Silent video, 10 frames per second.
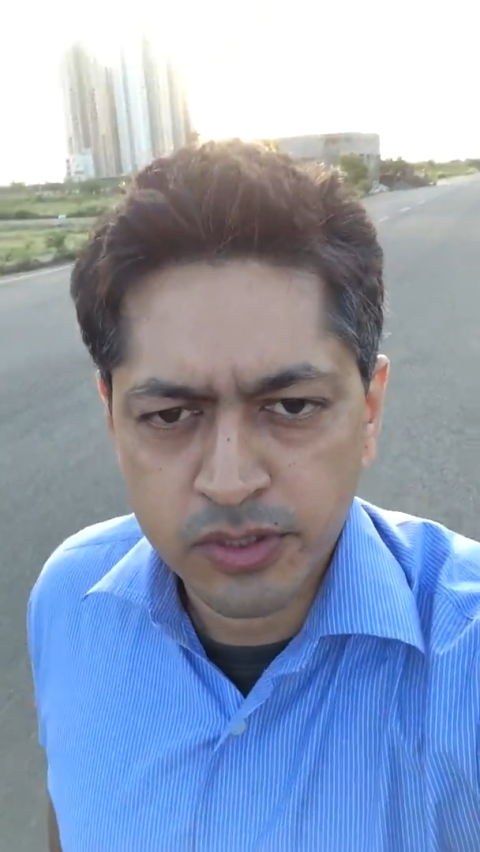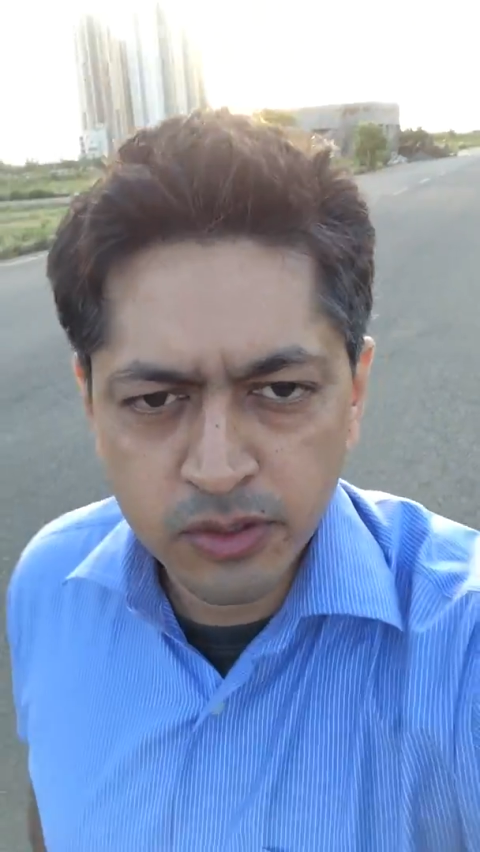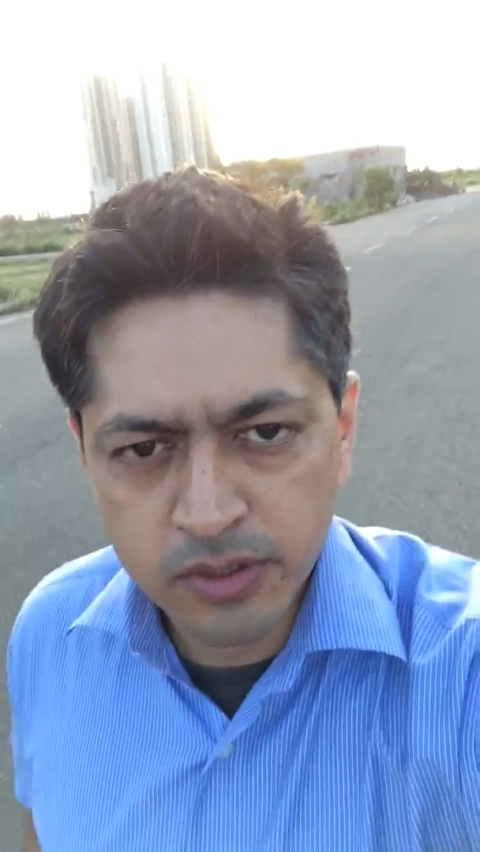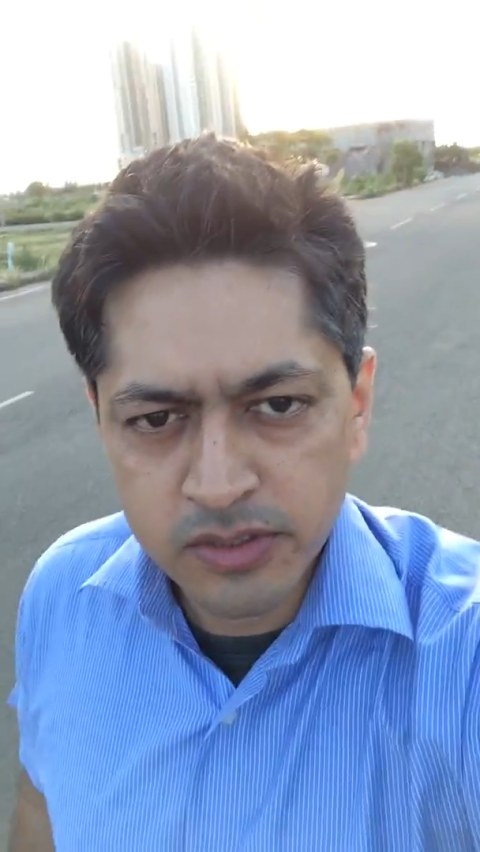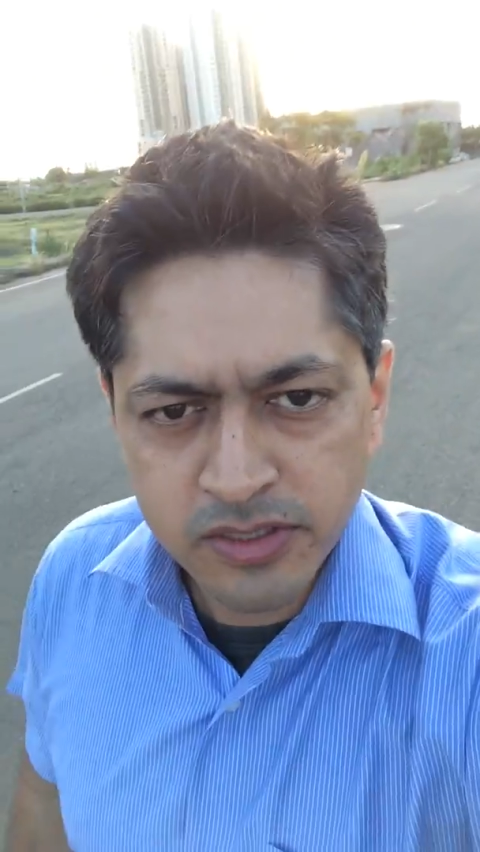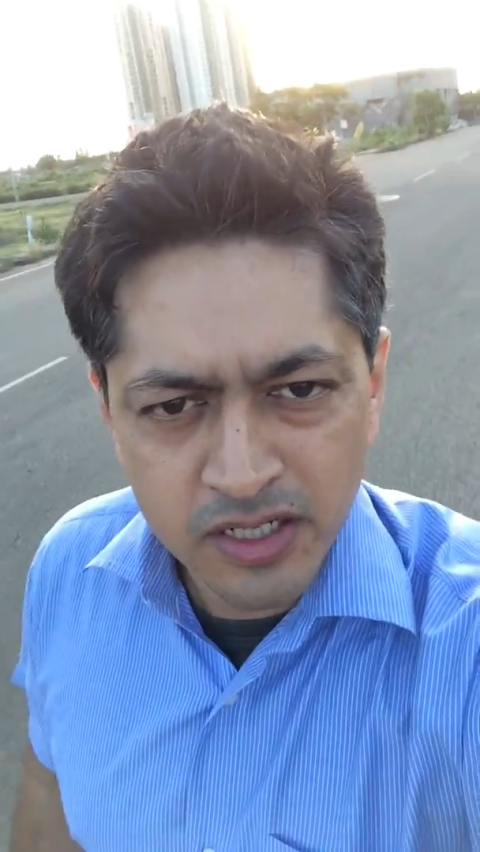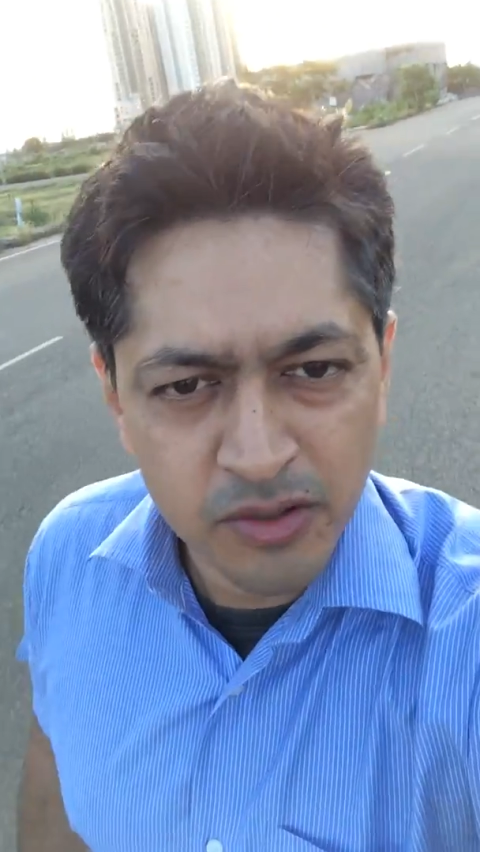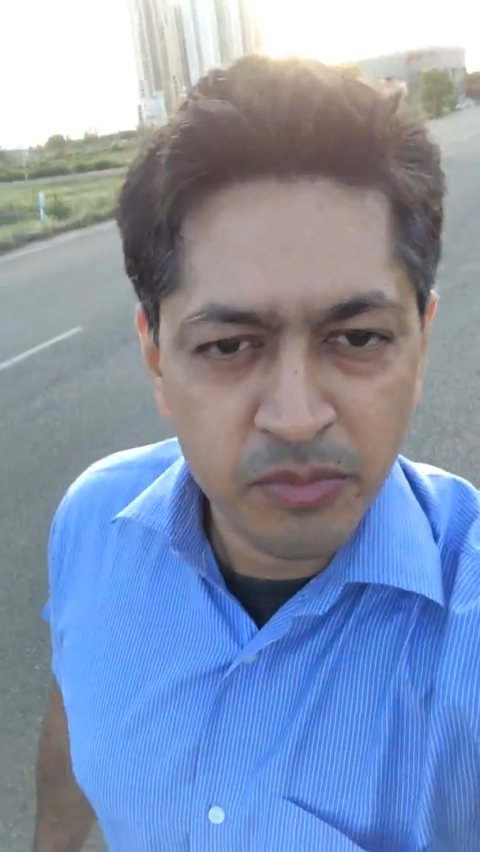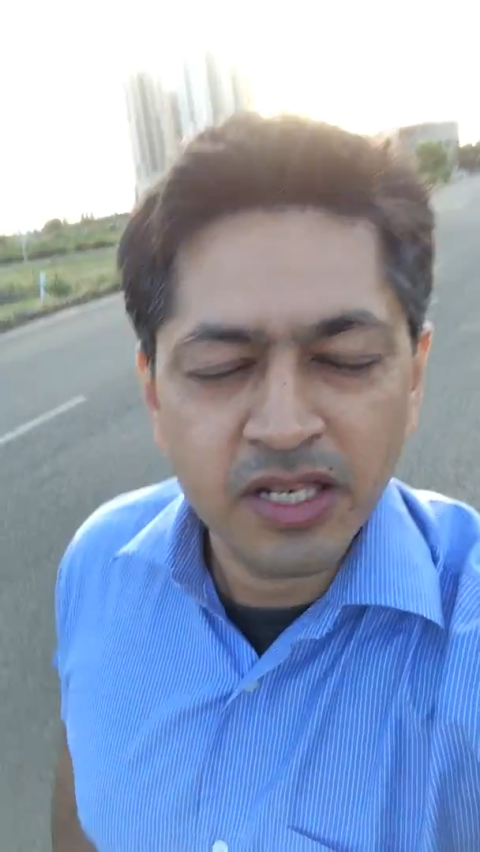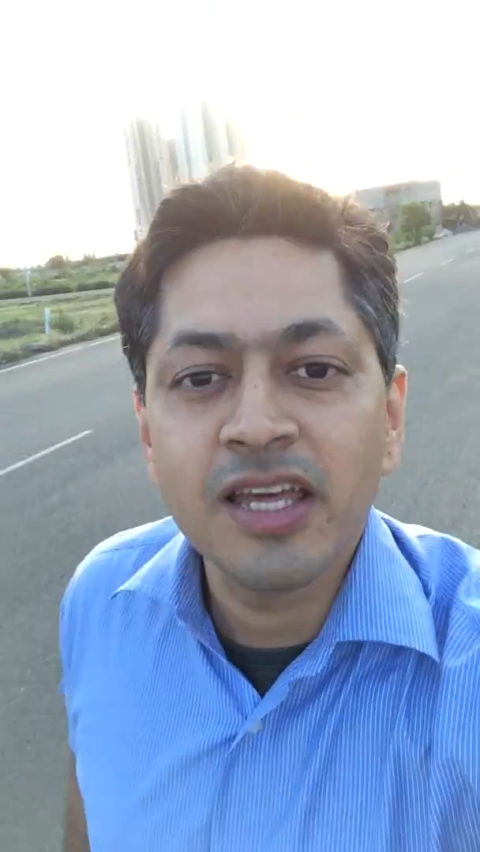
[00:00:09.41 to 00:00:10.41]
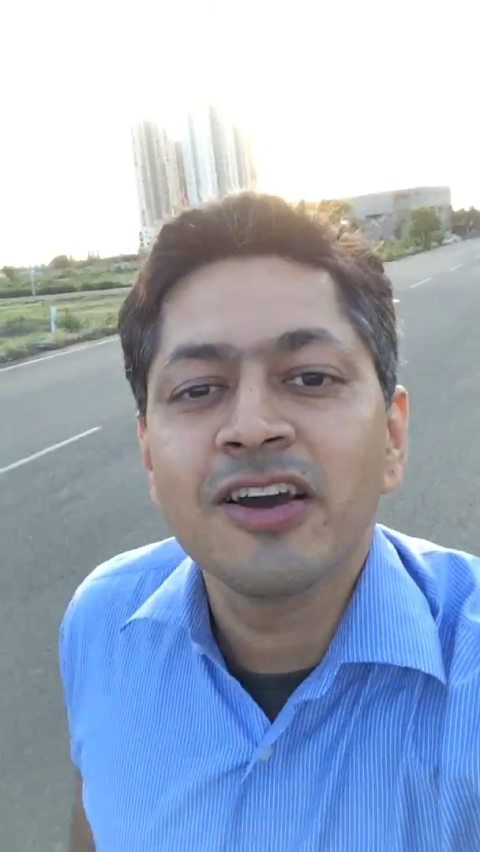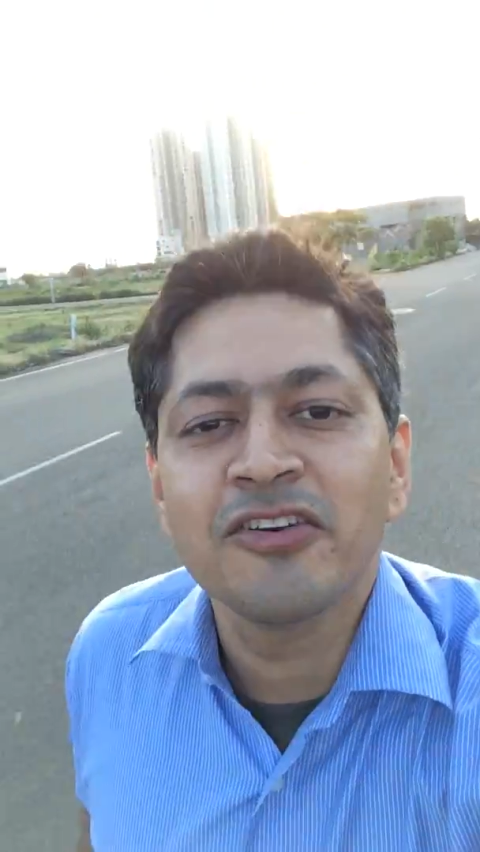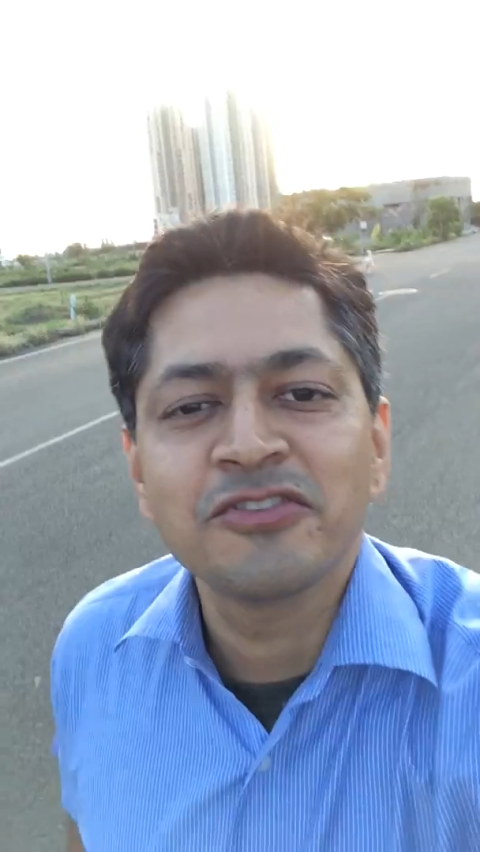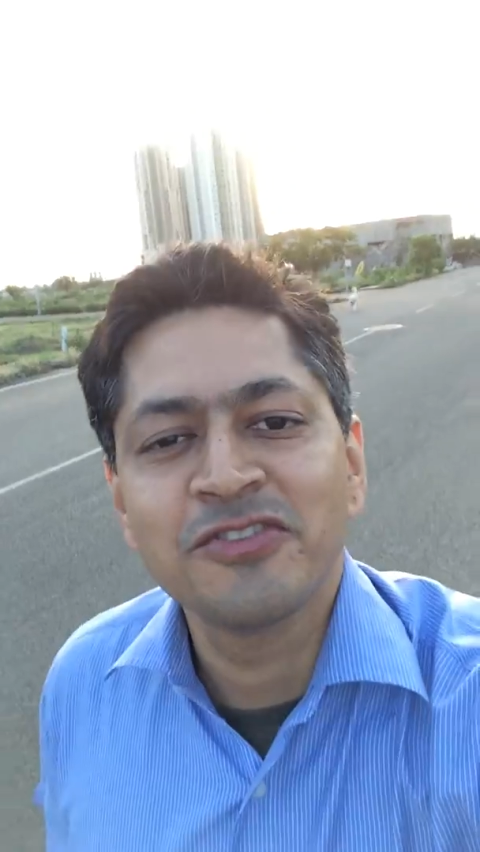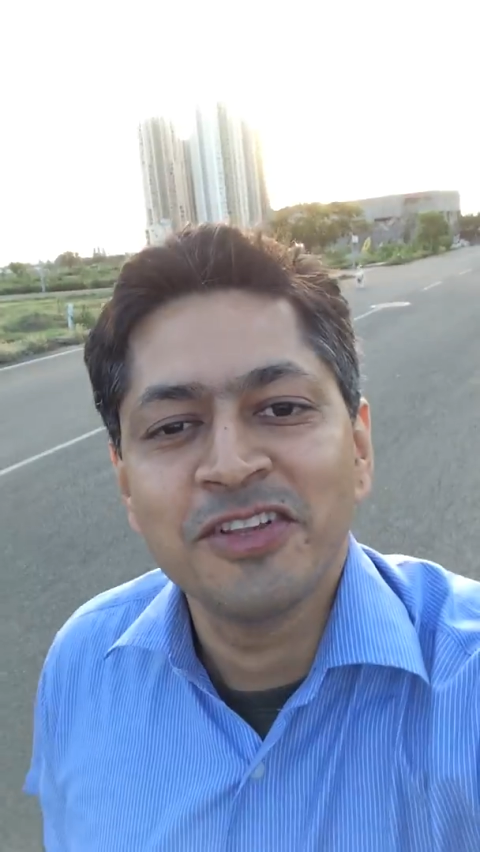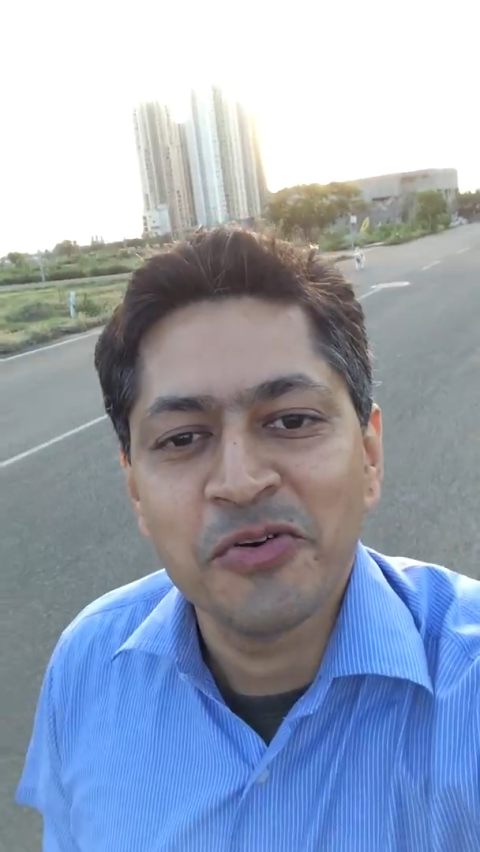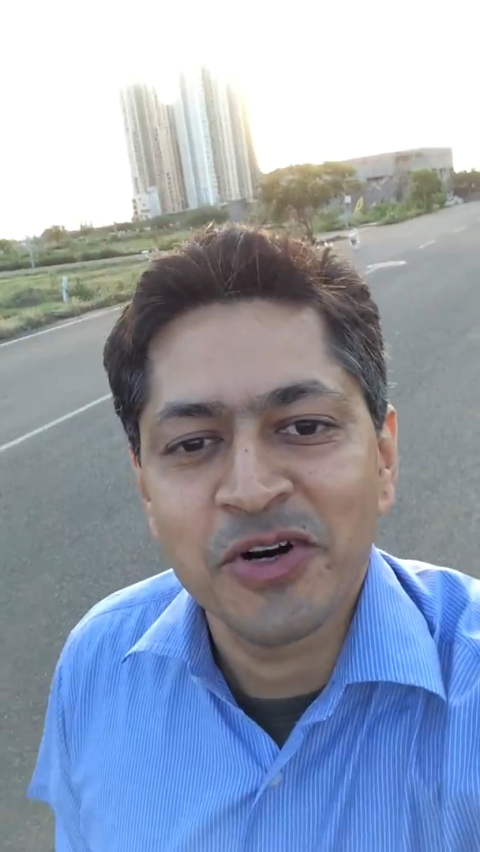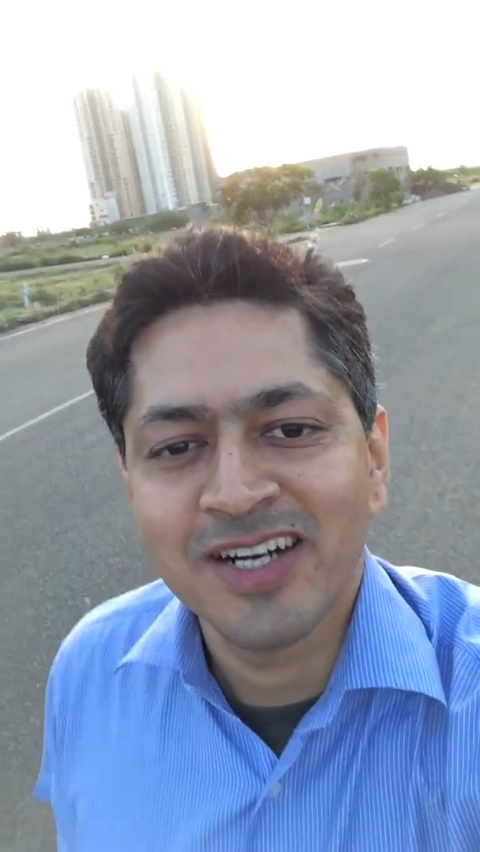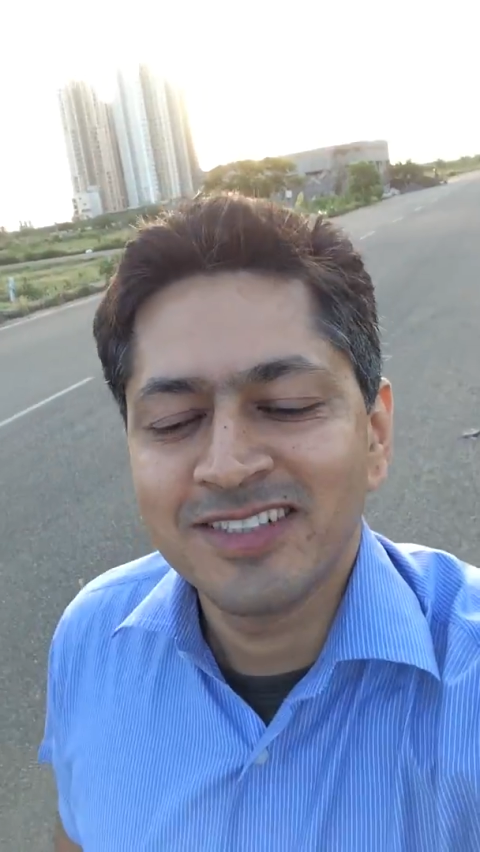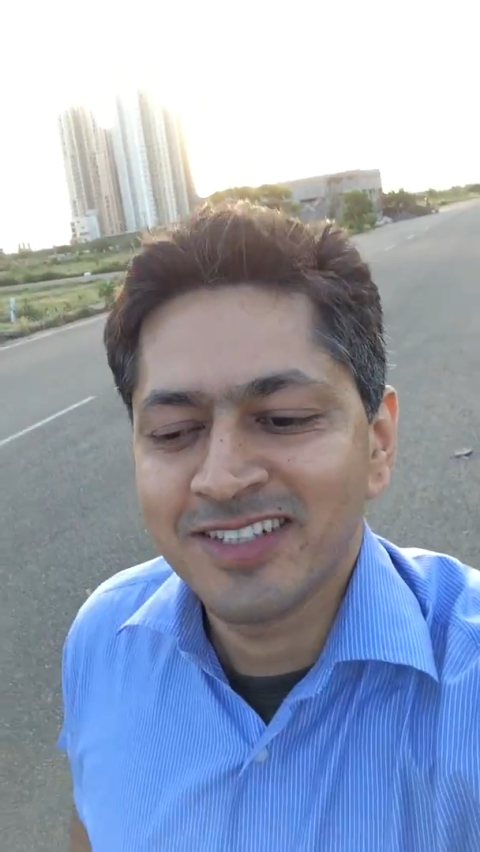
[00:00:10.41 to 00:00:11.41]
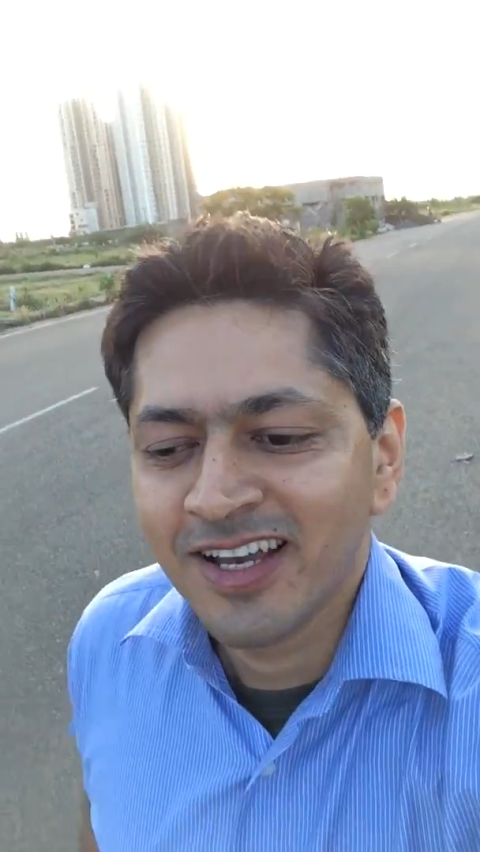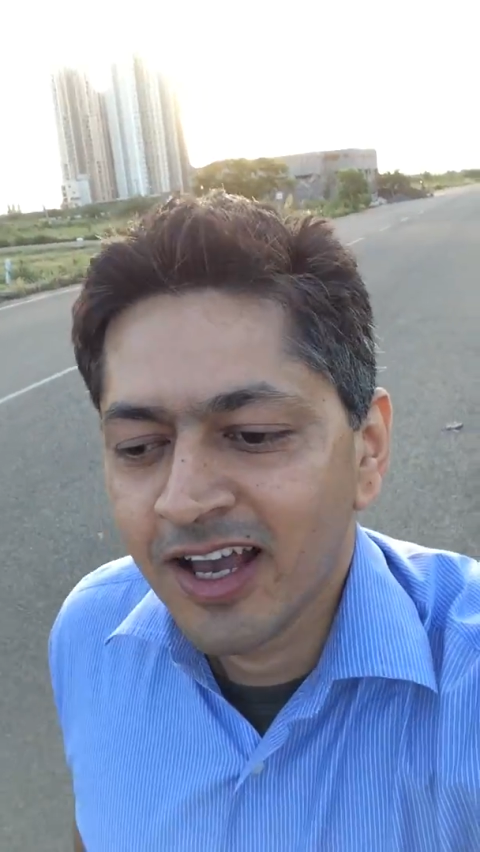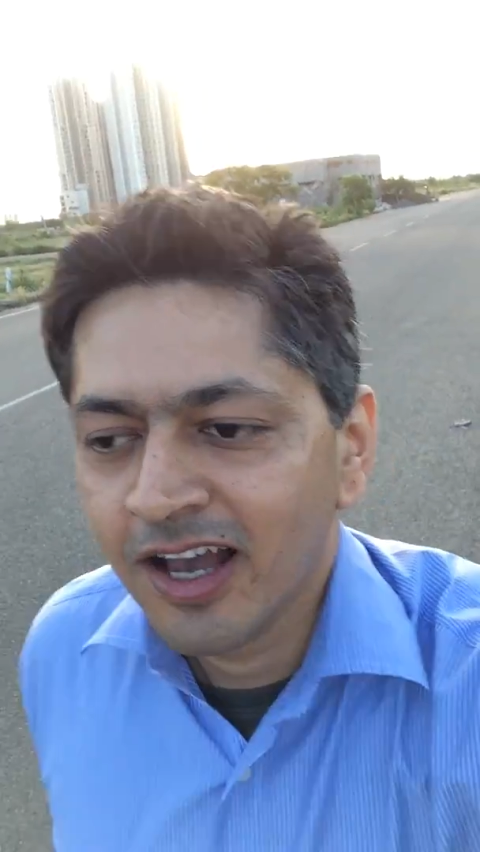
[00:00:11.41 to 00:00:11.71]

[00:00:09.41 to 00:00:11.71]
you need to understand the meaning of the words